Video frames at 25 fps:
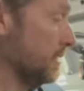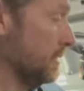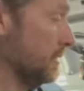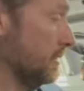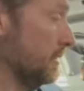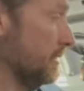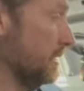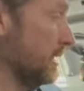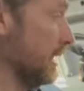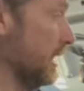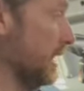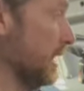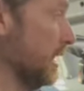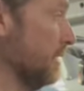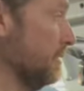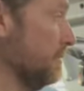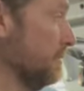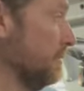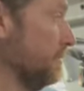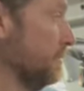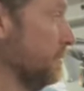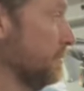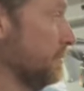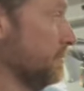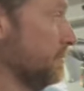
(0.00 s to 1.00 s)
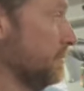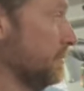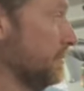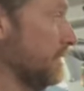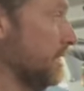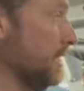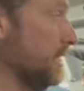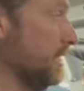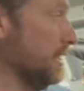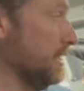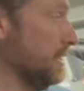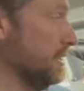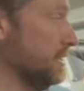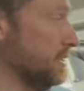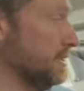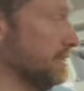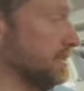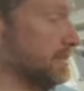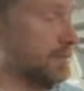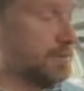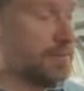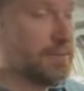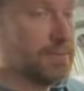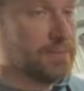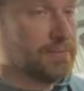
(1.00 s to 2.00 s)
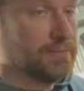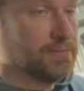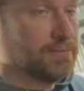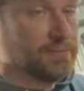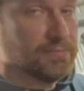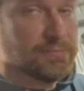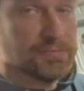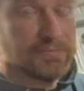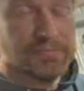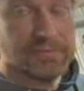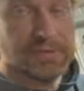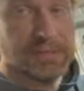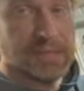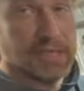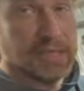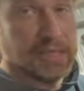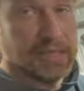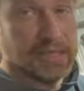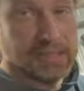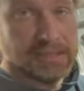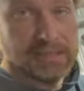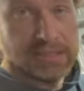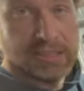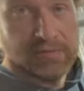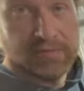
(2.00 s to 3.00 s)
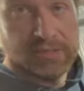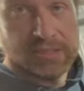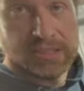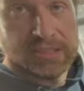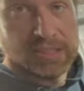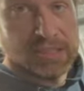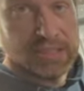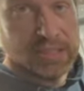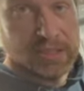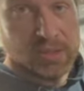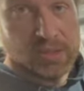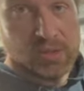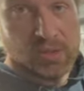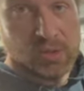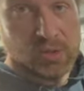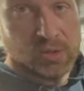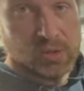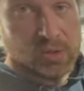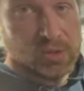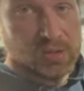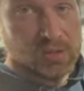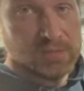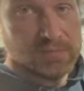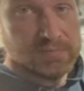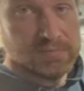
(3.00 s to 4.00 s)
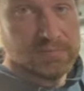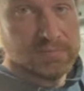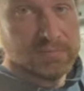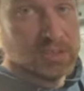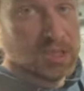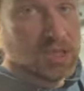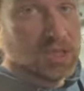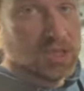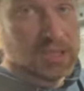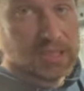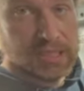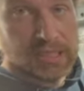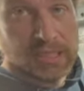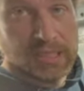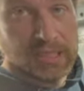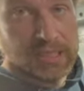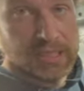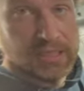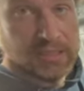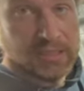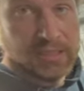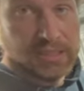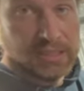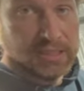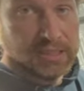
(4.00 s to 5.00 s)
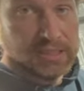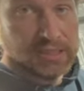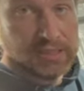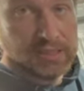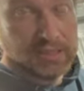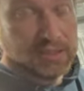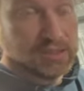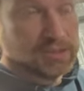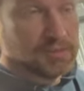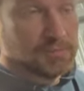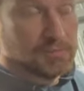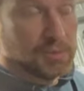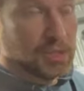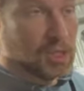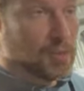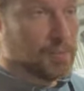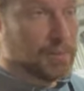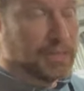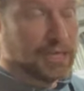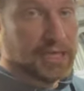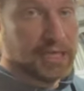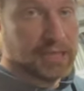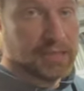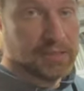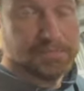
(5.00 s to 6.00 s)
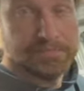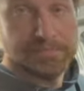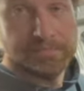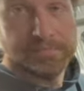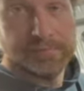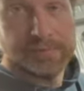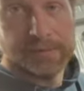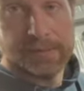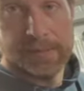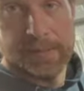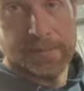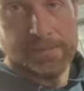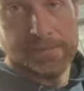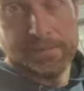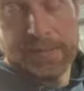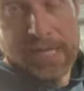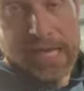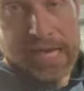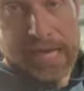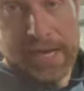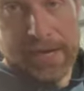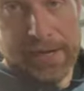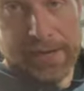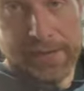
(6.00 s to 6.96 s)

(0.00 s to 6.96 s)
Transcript: yeah, it's for a 17-year-old tall kid, and it's a small bike. So I don't